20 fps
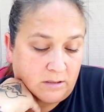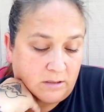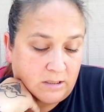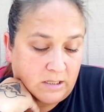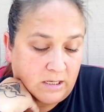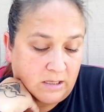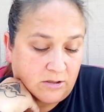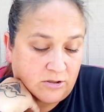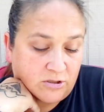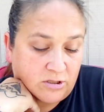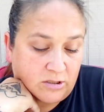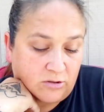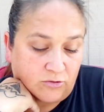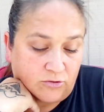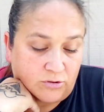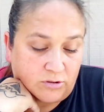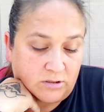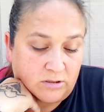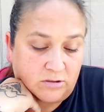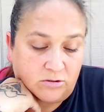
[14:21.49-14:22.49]
Keith
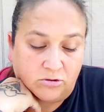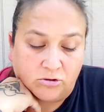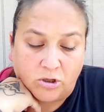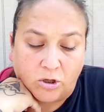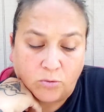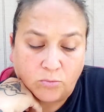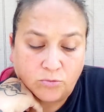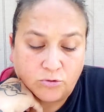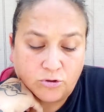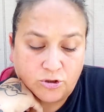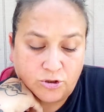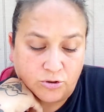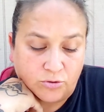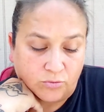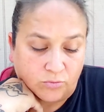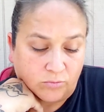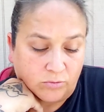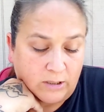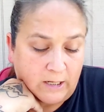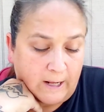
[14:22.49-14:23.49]
Childress, don't
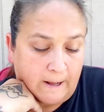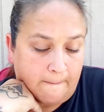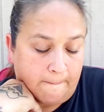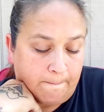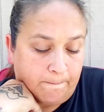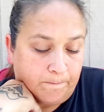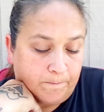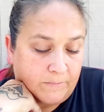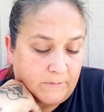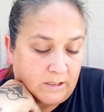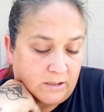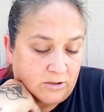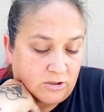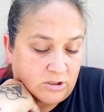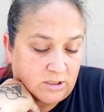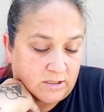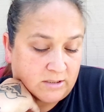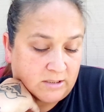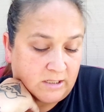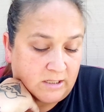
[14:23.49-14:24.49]
shoot.
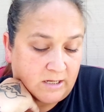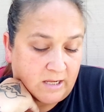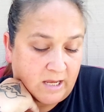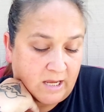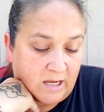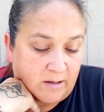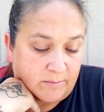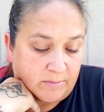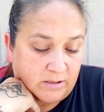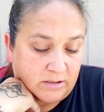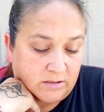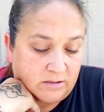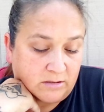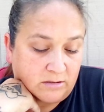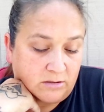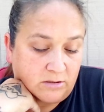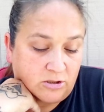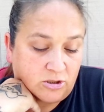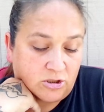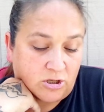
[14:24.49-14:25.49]
Justine Hammond,
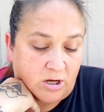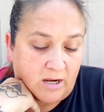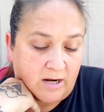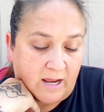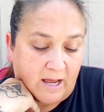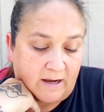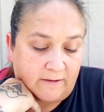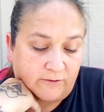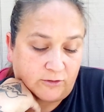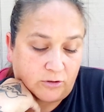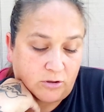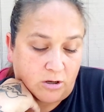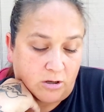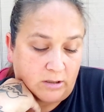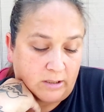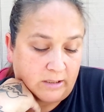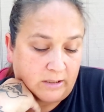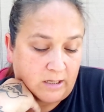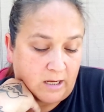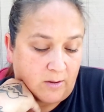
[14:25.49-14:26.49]
shot after
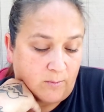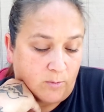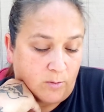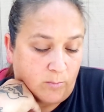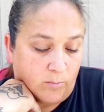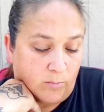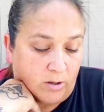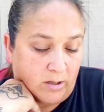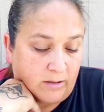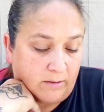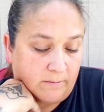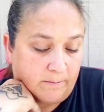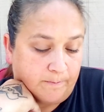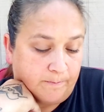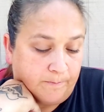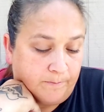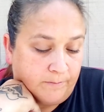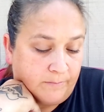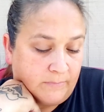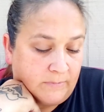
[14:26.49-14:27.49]
calling 911.
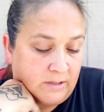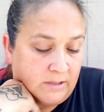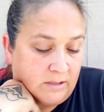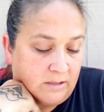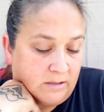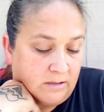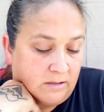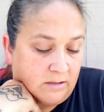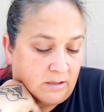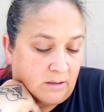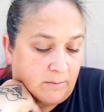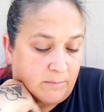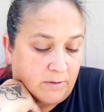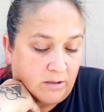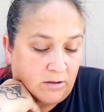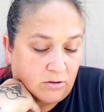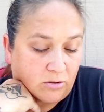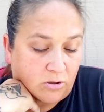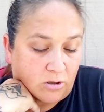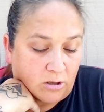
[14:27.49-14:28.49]

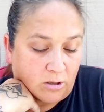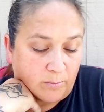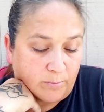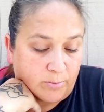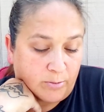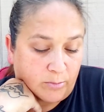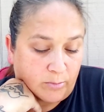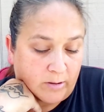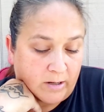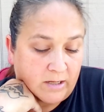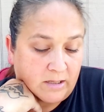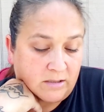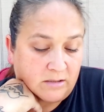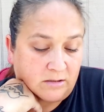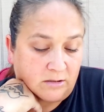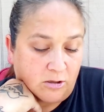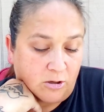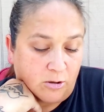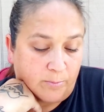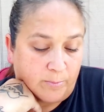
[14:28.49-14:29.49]
Amilcar Perez
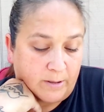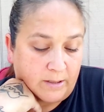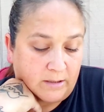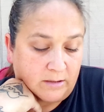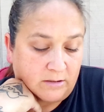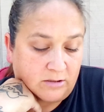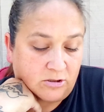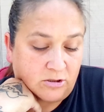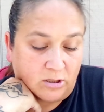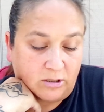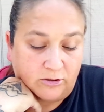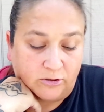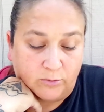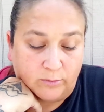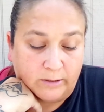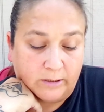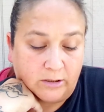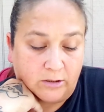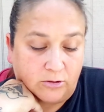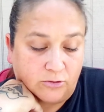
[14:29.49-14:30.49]
Lopez, shot
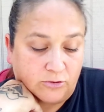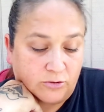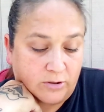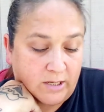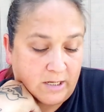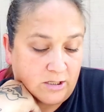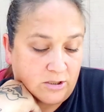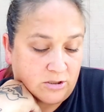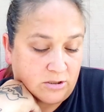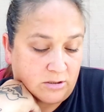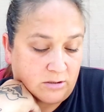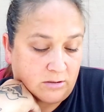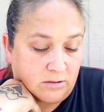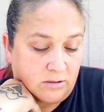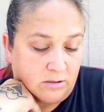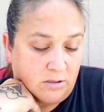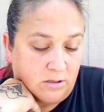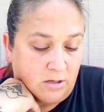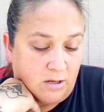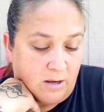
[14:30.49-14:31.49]
during an altercation.
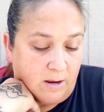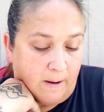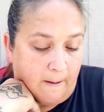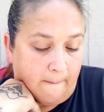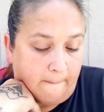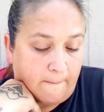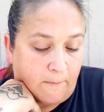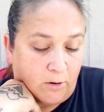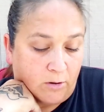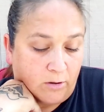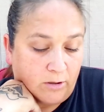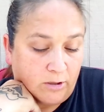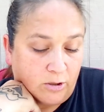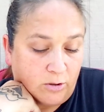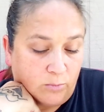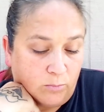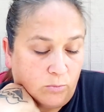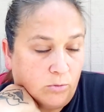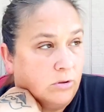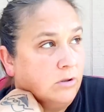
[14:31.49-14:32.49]

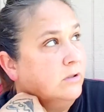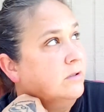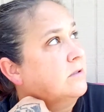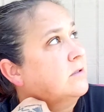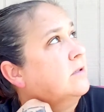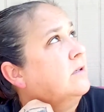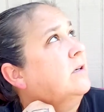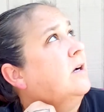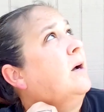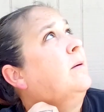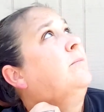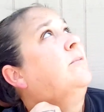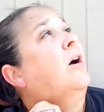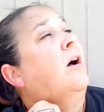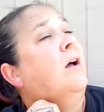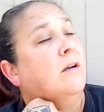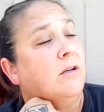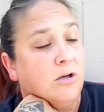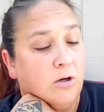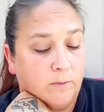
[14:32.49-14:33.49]
Mario Woods, I'm
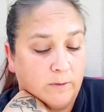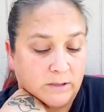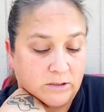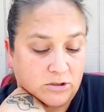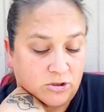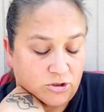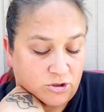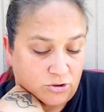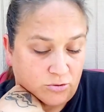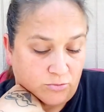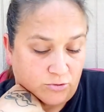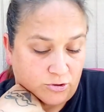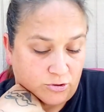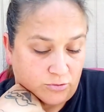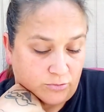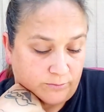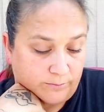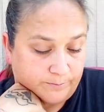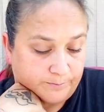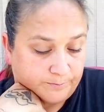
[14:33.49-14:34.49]
not going to shoot
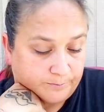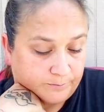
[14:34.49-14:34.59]
you.